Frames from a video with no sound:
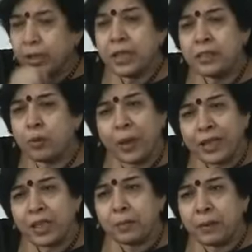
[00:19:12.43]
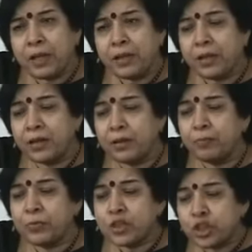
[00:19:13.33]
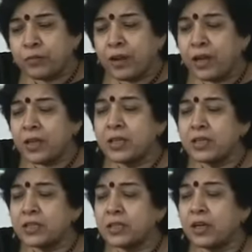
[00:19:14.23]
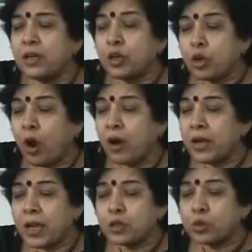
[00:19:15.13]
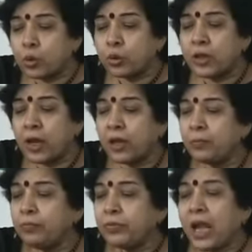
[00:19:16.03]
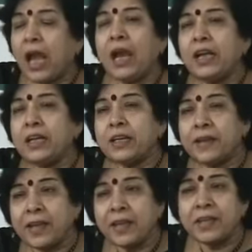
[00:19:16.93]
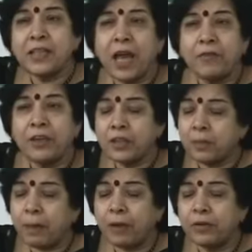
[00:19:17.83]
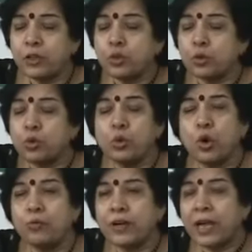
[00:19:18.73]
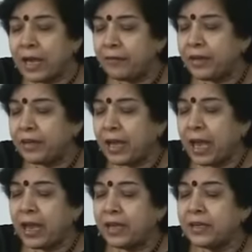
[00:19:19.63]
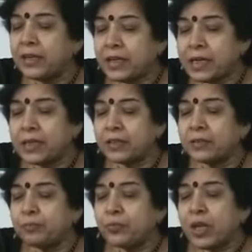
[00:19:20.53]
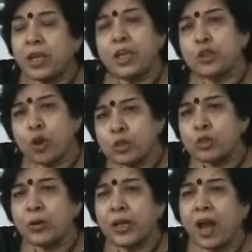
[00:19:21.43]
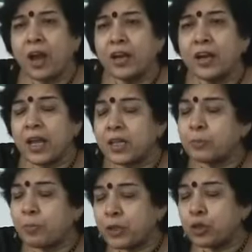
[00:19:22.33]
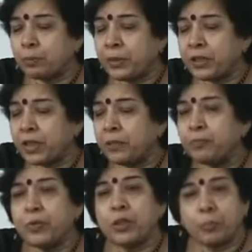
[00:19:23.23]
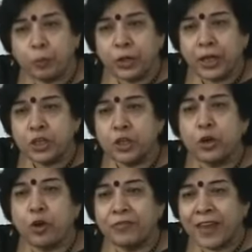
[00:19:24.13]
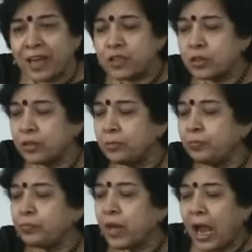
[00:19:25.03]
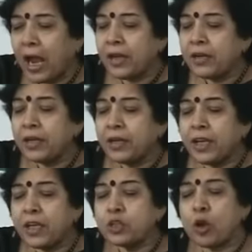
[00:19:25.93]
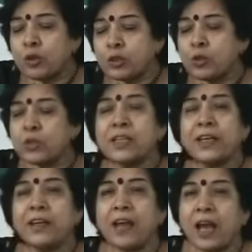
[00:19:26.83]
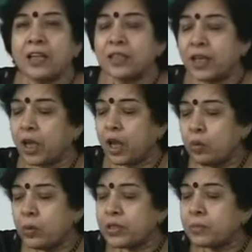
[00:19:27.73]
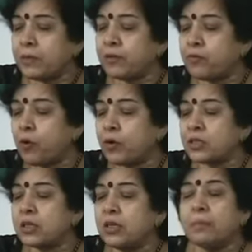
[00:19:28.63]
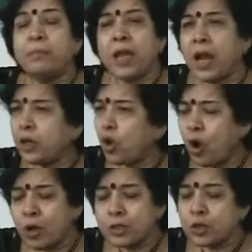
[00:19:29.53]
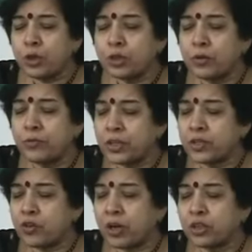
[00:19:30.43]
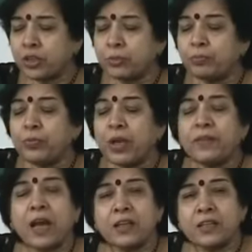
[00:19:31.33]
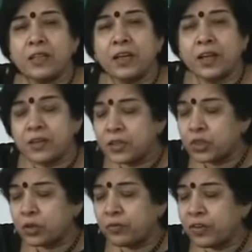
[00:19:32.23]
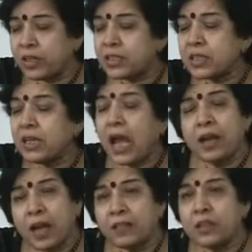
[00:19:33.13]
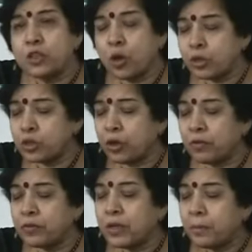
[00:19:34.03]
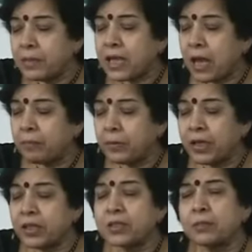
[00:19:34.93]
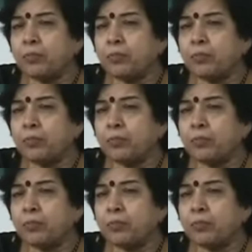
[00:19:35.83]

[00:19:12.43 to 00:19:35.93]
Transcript: In the Vedic period, Shiva is uh, called as Rudra and he is having the power to rule over heaven and earth. He is also regarded as Pashupati, the protector of cattle and he is also seen as the invisible force behind all sorts of destruction that is the catastrophes and other sorts of mishappenings.